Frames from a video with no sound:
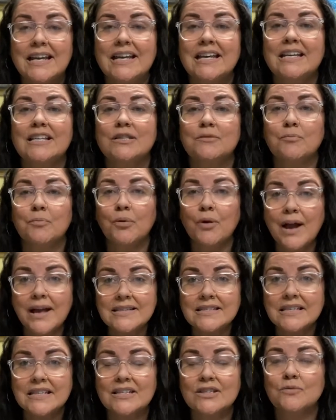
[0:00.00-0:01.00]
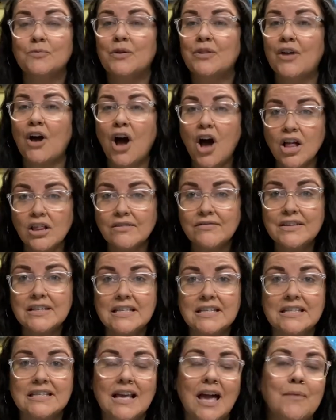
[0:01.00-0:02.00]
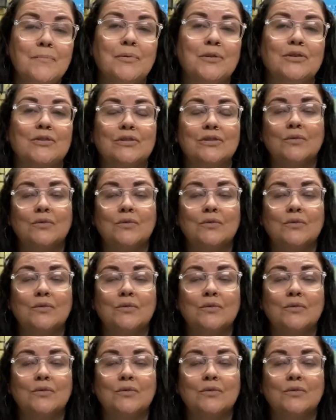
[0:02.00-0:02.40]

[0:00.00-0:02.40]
his presence with all of the disciples.